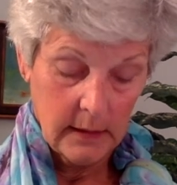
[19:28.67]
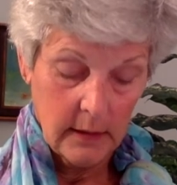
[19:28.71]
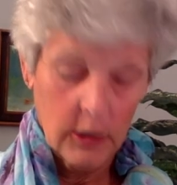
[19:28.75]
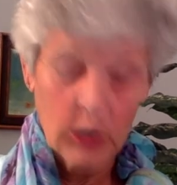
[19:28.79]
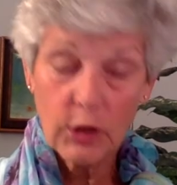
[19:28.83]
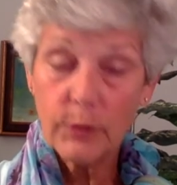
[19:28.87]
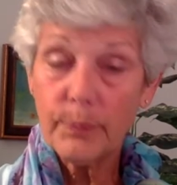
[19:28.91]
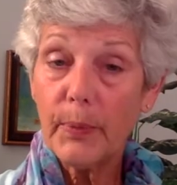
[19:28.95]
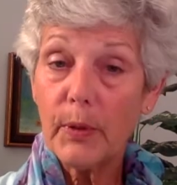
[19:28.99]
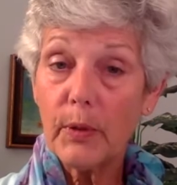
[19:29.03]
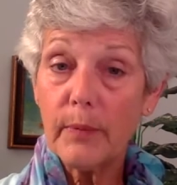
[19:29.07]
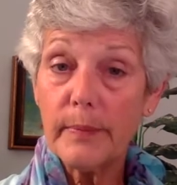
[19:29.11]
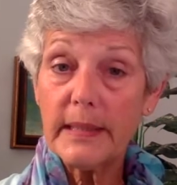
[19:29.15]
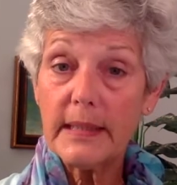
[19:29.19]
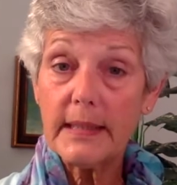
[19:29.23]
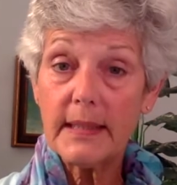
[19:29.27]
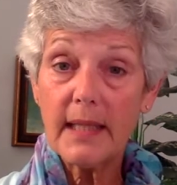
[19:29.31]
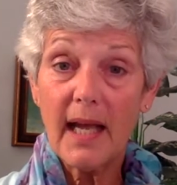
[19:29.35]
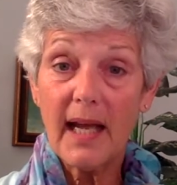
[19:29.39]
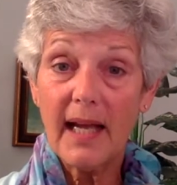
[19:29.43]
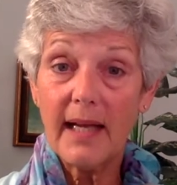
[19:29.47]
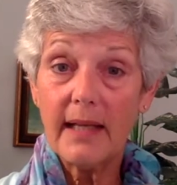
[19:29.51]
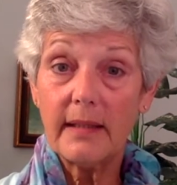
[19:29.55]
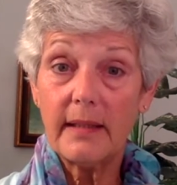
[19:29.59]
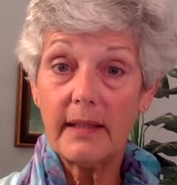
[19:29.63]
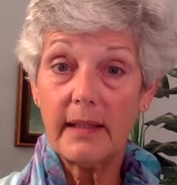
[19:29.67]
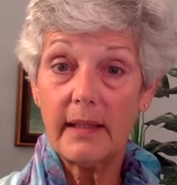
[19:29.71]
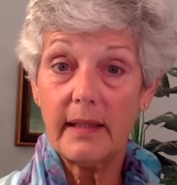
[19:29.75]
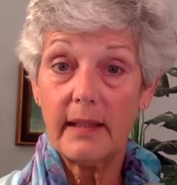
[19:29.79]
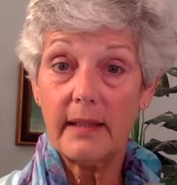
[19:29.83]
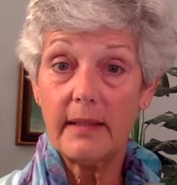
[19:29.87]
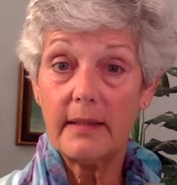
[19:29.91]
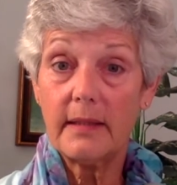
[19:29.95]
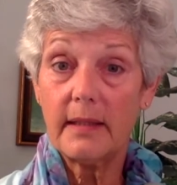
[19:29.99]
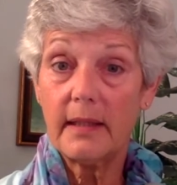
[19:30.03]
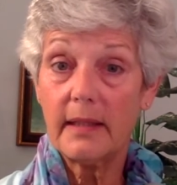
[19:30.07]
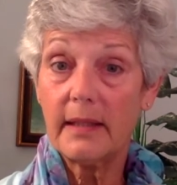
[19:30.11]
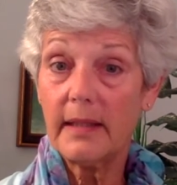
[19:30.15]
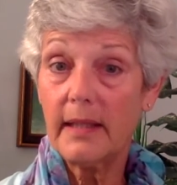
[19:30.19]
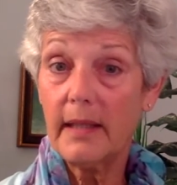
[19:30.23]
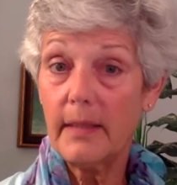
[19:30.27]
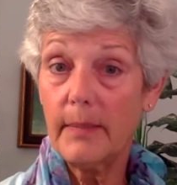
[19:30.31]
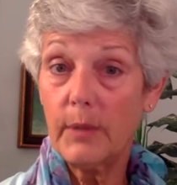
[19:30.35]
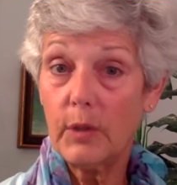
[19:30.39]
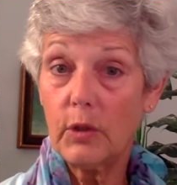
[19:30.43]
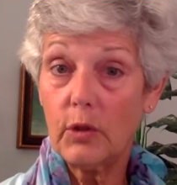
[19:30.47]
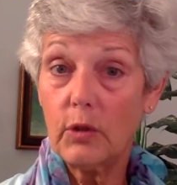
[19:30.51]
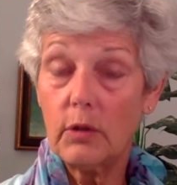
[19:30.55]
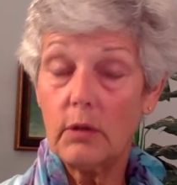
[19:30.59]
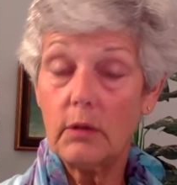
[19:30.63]
Spermicide is a
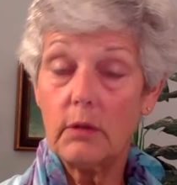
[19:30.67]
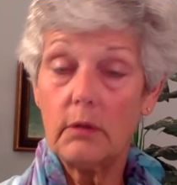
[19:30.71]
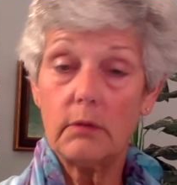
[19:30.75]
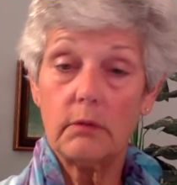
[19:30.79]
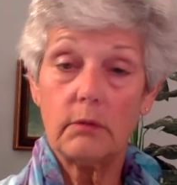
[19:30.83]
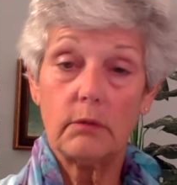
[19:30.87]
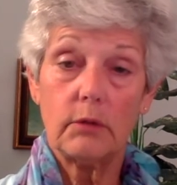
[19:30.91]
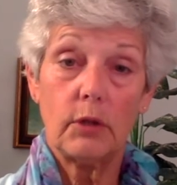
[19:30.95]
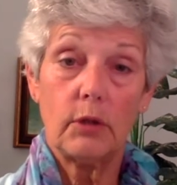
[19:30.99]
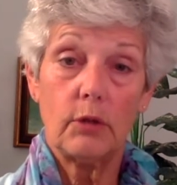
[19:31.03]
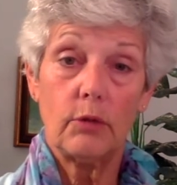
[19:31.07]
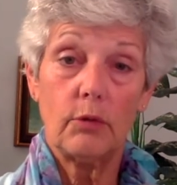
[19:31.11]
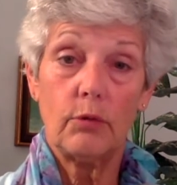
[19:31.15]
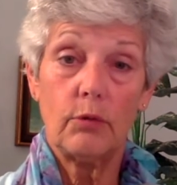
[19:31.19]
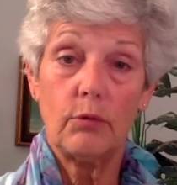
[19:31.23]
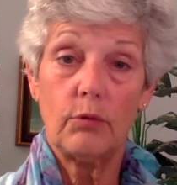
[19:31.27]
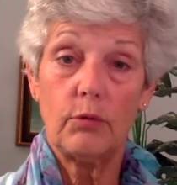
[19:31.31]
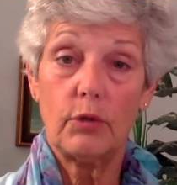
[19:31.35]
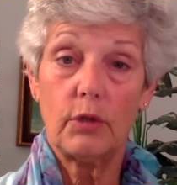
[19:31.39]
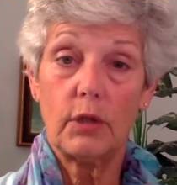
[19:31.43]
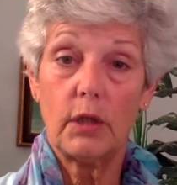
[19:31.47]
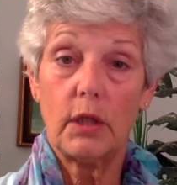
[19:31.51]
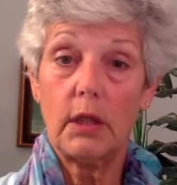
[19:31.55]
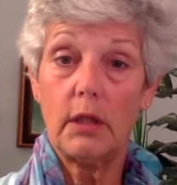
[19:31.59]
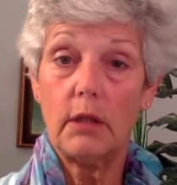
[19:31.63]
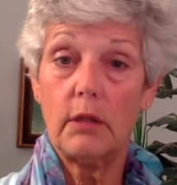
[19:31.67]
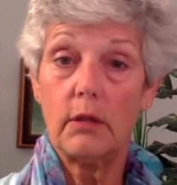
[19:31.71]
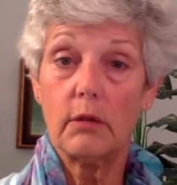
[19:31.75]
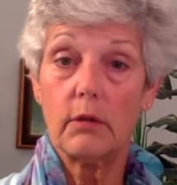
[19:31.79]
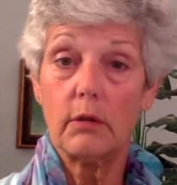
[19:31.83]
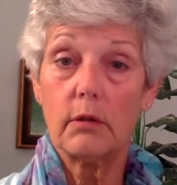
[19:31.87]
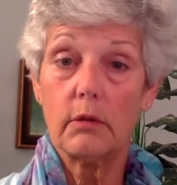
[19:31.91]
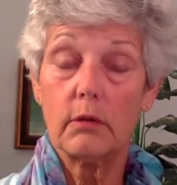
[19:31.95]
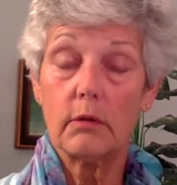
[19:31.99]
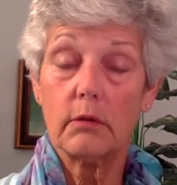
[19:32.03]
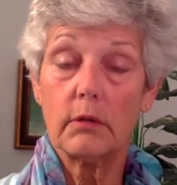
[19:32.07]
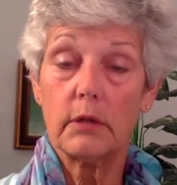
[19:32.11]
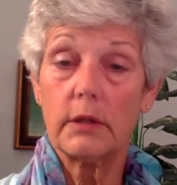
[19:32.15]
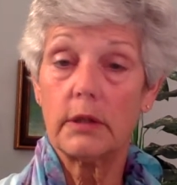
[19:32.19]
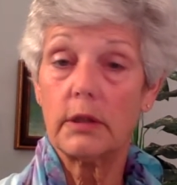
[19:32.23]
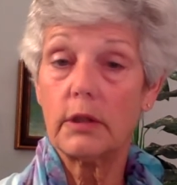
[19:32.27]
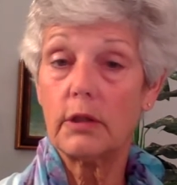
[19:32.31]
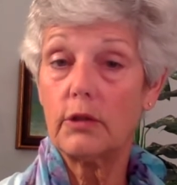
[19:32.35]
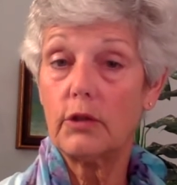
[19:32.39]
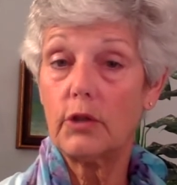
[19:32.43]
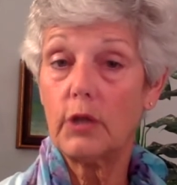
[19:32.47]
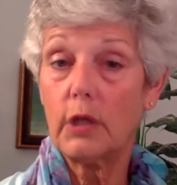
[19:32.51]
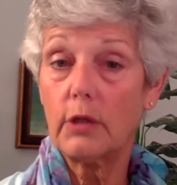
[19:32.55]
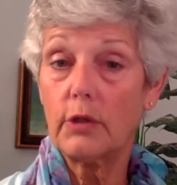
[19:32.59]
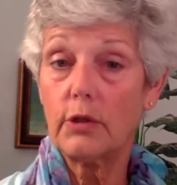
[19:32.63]
chemical used either in
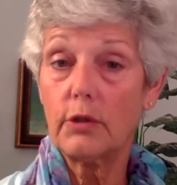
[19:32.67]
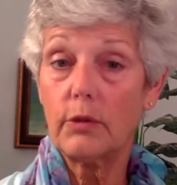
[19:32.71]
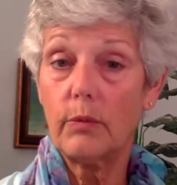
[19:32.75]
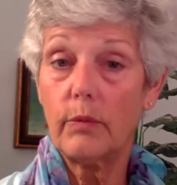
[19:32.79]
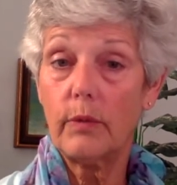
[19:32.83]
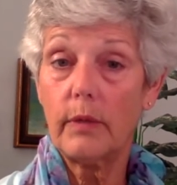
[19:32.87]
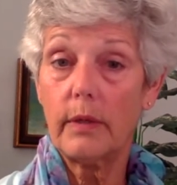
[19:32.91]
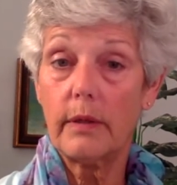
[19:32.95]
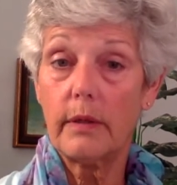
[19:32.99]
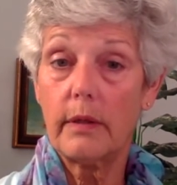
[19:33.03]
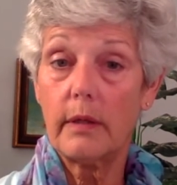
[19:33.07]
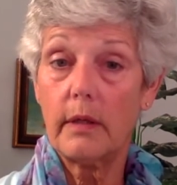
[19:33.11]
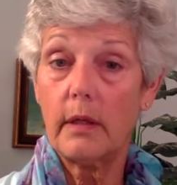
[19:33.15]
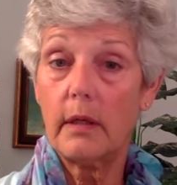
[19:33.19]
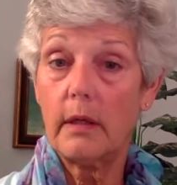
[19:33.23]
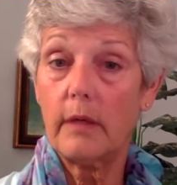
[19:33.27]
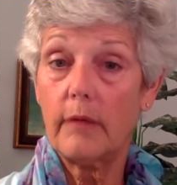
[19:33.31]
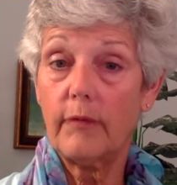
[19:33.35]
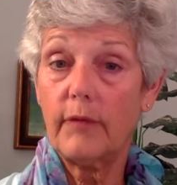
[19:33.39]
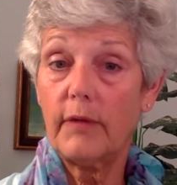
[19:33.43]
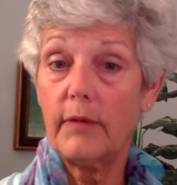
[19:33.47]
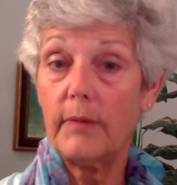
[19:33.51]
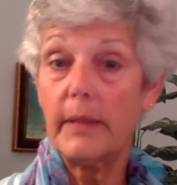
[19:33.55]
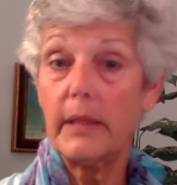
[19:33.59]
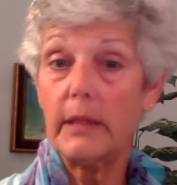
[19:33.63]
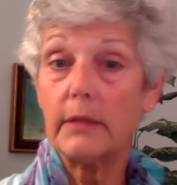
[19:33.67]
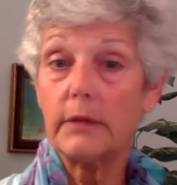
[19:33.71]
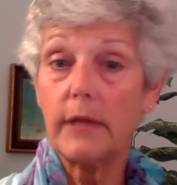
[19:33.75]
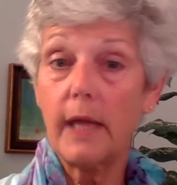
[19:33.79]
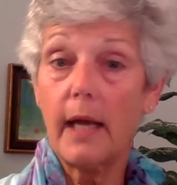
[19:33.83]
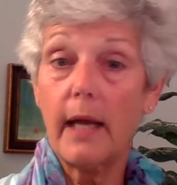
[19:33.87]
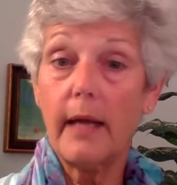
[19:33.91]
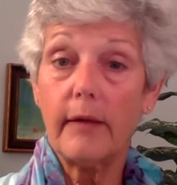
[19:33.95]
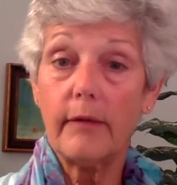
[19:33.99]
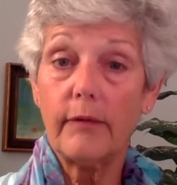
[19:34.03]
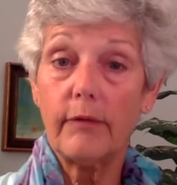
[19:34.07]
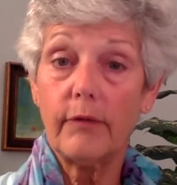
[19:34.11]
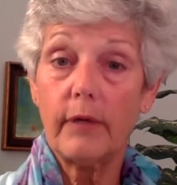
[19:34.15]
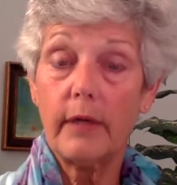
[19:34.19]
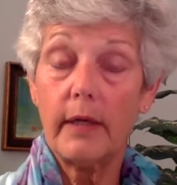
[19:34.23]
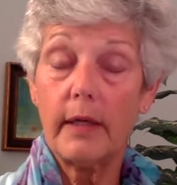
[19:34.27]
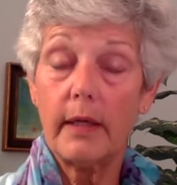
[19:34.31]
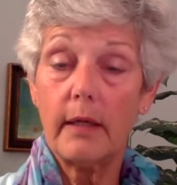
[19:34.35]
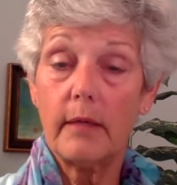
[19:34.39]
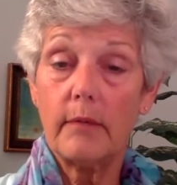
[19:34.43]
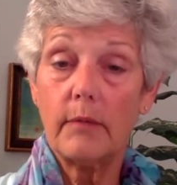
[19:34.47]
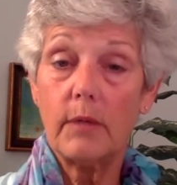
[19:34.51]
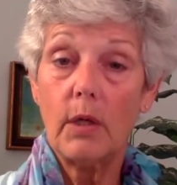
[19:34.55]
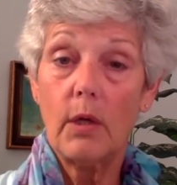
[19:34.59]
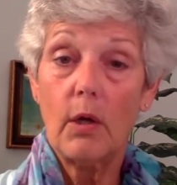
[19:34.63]
conjunction with the female
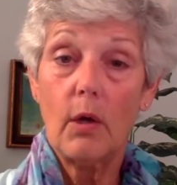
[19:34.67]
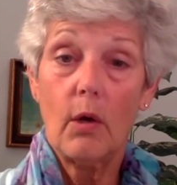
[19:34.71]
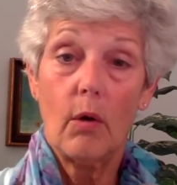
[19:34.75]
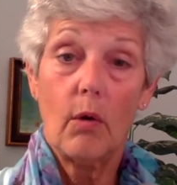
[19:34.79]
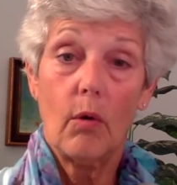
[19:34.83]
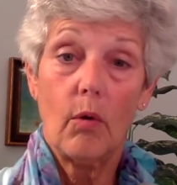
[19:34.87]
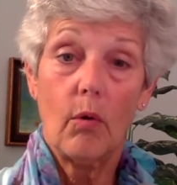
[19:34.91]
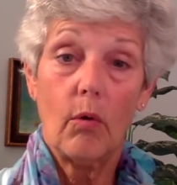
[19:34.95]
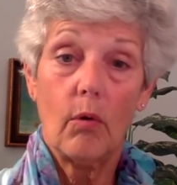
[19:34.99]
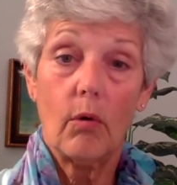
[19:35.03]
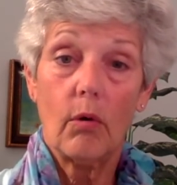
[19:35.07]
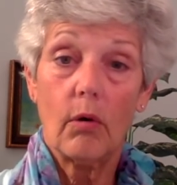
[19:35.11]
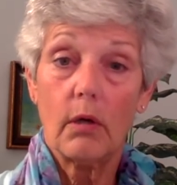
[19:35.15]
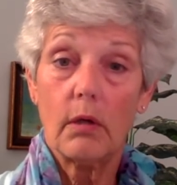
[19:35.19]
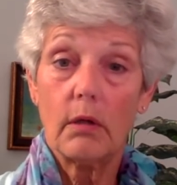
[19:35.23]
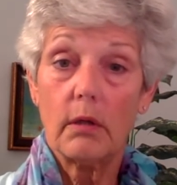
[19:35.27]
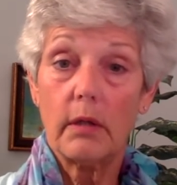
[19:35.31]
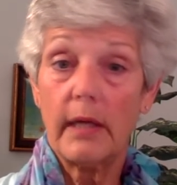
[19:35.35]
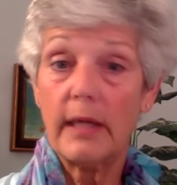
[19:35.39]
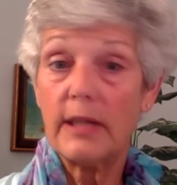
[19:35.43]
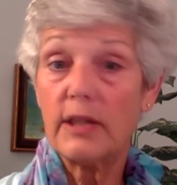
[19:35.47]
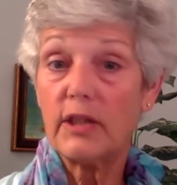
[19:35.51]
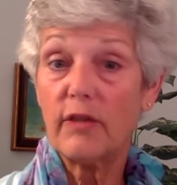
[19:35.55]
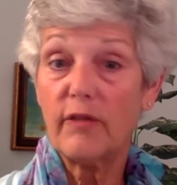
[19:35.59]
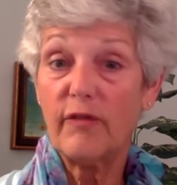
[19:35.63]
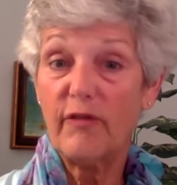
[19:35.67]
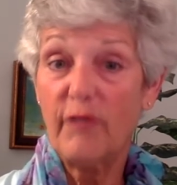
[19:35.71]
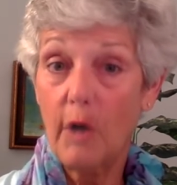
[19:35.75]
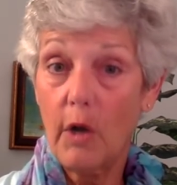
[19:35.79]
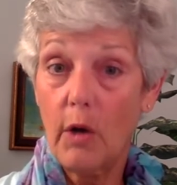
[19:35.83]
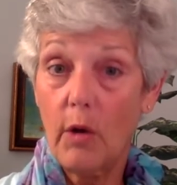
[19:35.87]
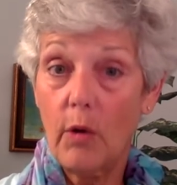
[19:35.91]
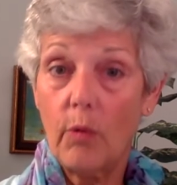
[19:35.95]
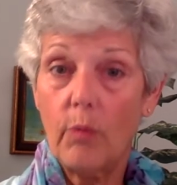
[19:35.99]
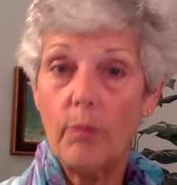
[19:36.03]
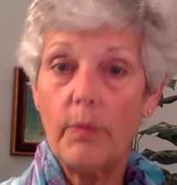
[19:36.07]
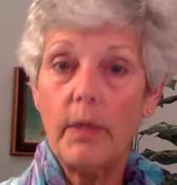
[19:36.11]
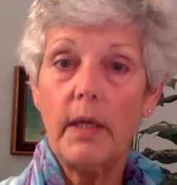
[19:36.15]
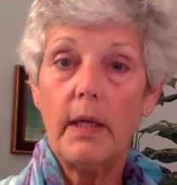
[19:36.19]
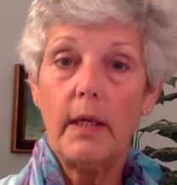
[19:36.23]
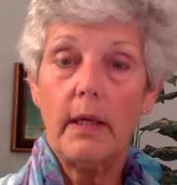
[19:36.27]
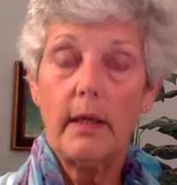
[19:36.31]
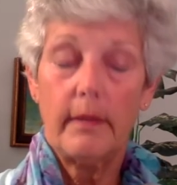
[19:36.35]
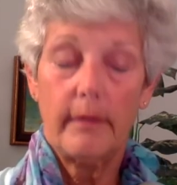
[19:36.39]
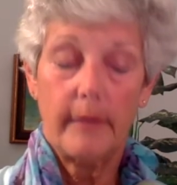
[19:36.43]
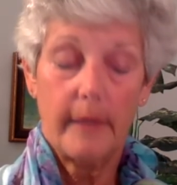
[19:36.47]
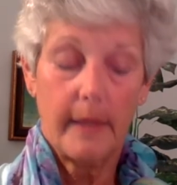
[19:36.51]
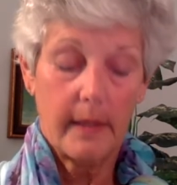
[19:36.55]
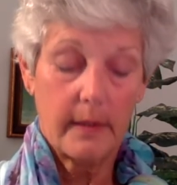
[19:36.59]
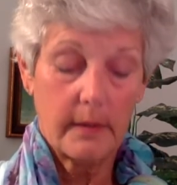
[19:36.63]
diaphragm or as a foam
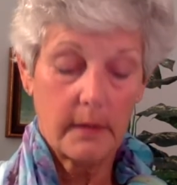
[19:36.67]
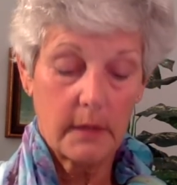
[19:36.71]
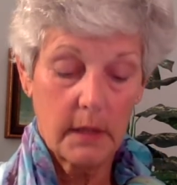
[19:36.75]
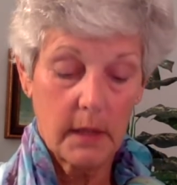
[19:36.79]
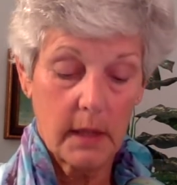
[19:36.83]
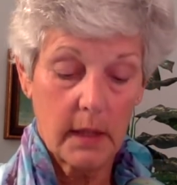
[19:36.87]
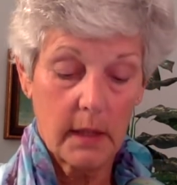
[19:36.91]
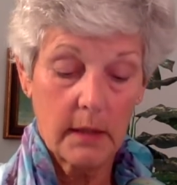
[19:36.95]
that